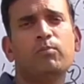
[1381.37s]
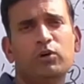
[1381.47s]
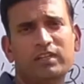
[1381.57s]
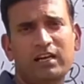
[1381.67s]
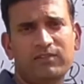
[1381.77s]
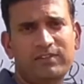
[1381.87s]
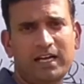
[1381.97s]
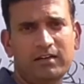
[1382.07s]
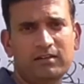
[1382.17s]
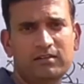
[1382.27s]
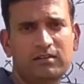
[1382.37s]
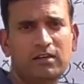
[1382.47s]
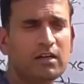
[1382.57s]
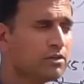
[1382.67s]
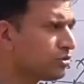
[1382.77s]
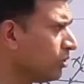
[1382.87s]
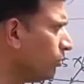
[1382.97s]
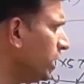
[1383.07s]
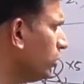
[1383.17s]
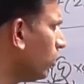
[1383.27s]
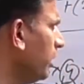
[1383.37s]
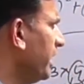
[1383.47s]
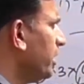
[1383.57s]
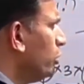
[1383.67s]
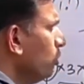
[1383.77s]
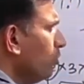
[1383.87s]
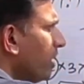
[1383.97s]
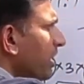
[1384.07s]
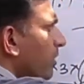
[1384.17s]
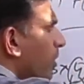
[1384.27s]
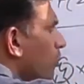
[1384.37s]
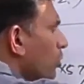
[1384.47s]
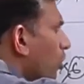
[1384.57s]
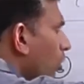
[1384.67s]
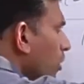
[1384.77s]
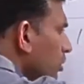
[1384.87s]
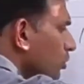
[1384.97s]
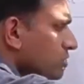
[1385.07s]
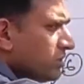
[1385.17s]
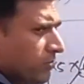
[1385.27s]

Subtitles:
or more than of that. So we don't need to worry about all those